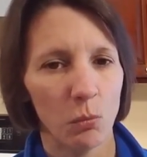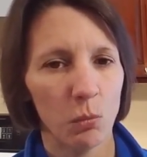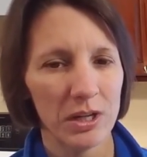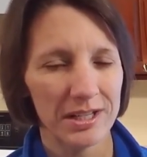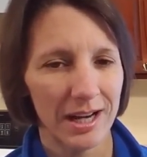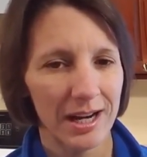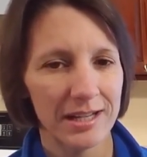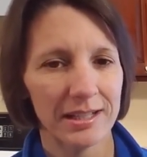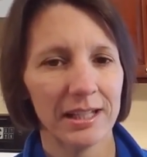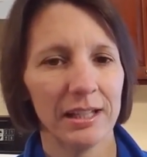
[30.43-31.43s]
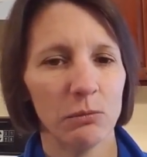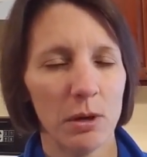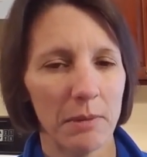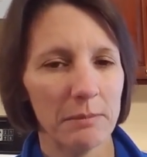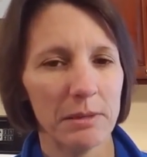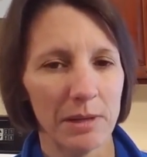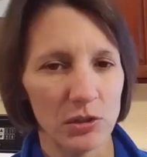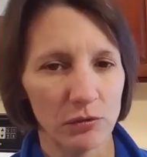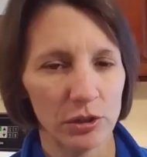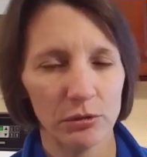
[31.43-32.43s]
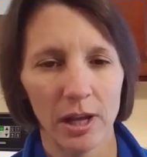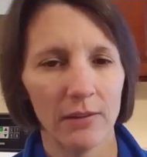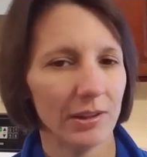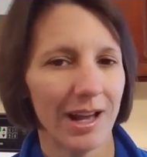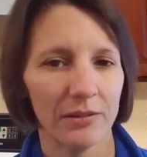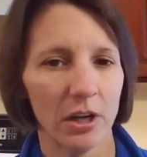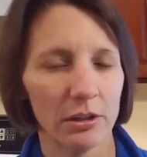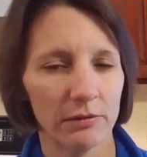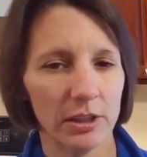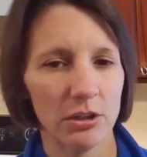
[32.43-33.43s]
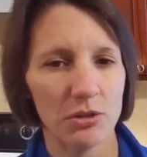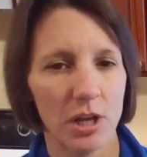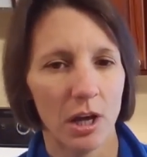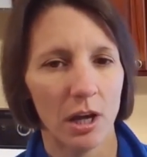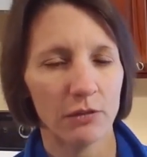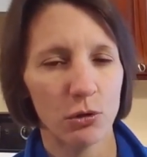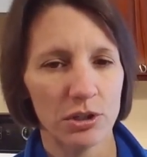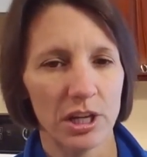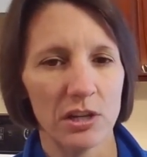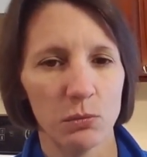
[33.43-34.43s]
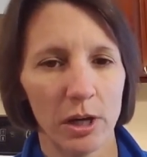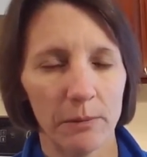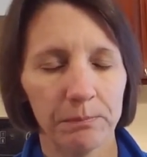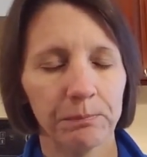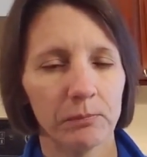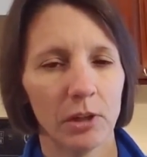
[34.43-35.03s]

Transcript: what size to get and what might be best for you. And I have a lot of other videos, of course, as well.